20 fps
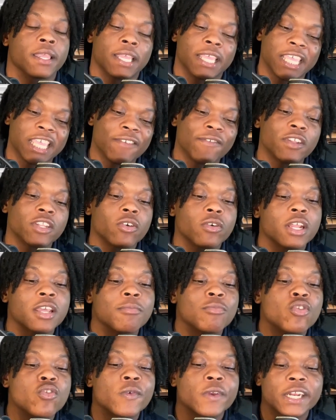Even though they
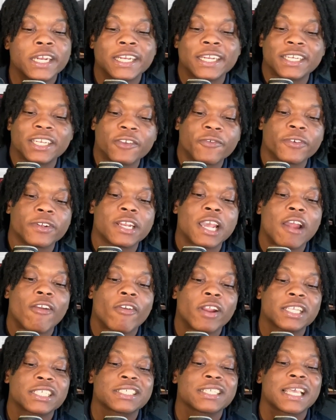move it in a different
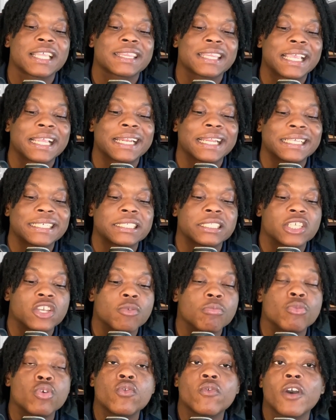direction, I think they still
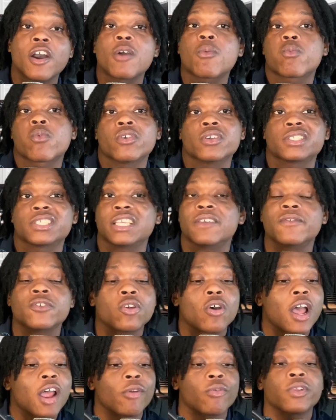move upwards, even
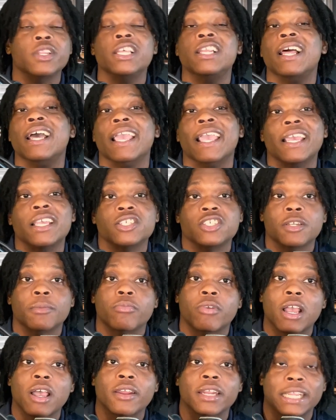though I really like A.J.
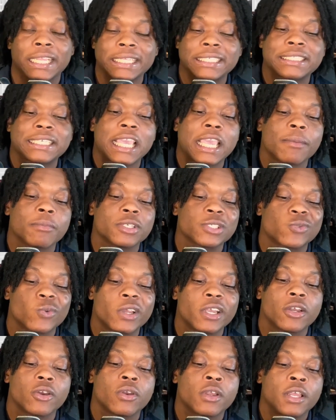Brown and his game as
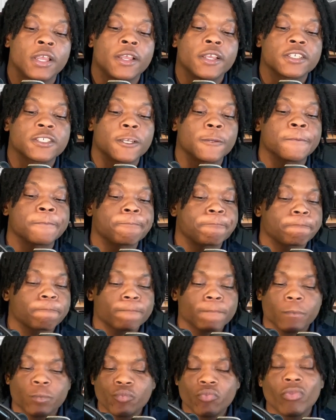well. So
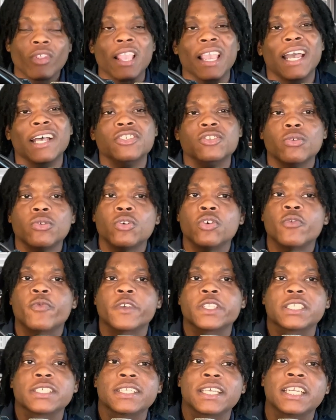that's going to do it
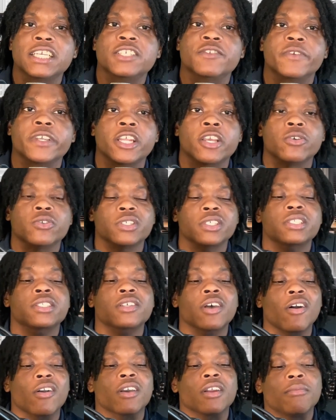for today's video, just
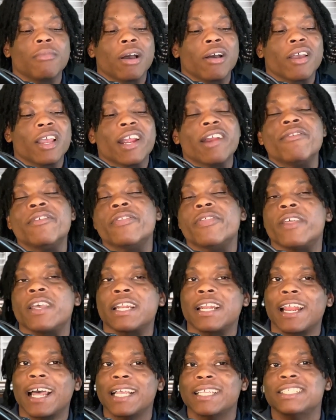talking about
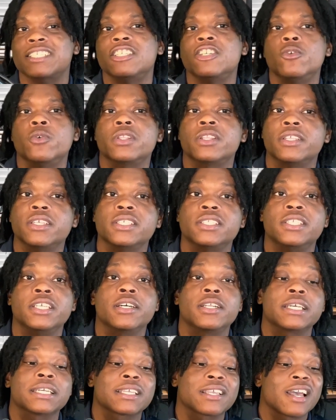everything that I see with this
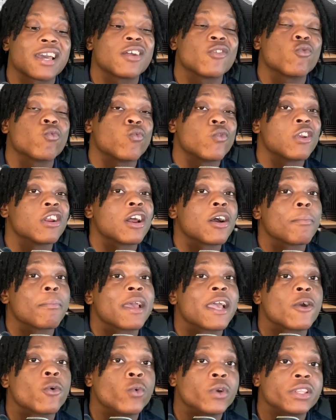deal and kind of where I'm
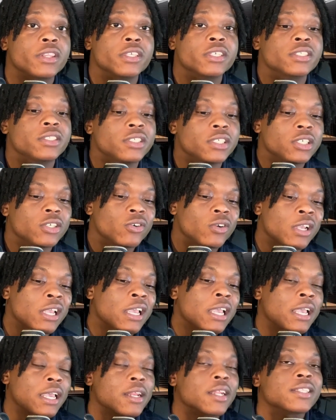at with this deal.
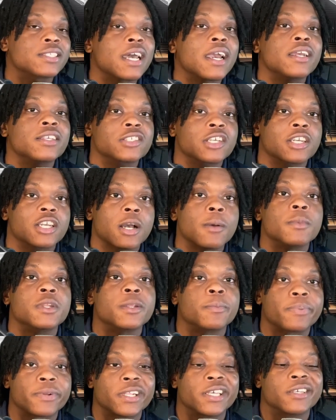The Titans are coming
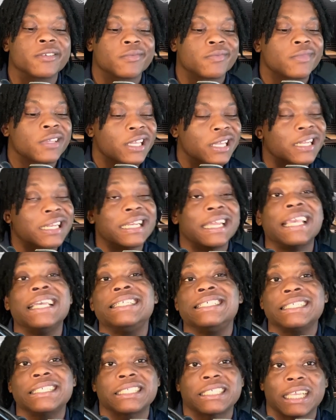to play. They
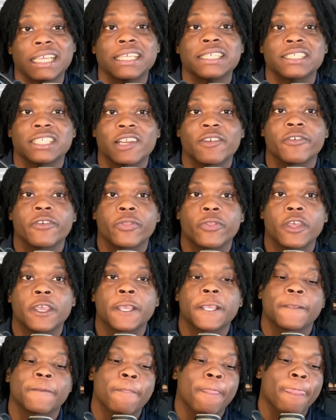just changed everything.